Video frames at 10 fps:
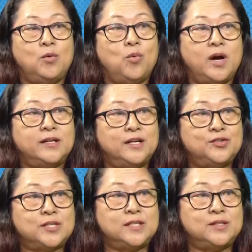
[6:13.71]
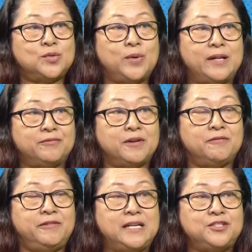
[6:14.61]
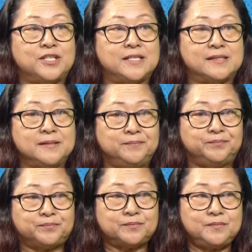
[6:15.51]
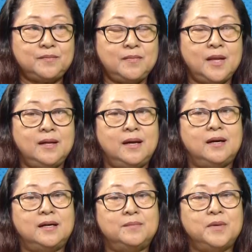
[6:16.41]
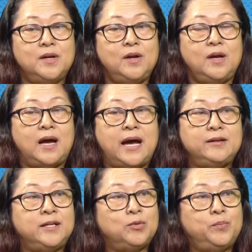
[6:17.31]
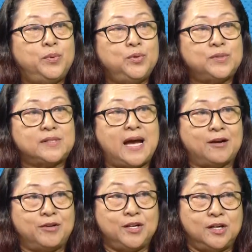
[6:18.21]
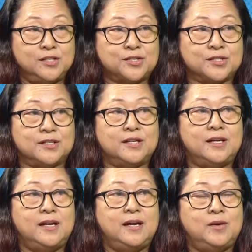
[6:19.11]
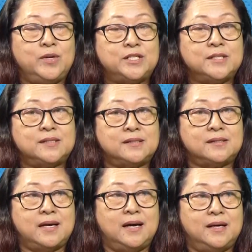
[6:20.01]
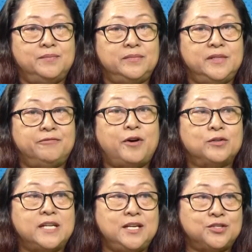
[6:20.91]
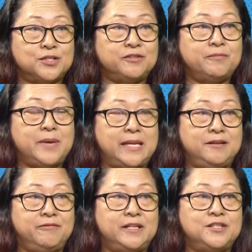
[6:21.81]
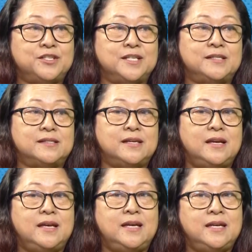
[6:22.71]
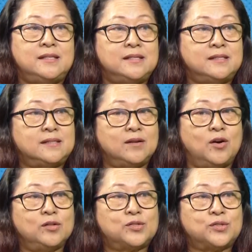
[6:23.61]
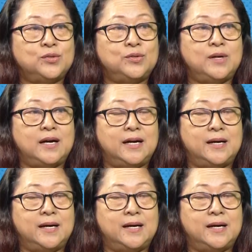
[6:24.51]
112 villages. And it will boost agriculture, which is the foundation of many villages. It is also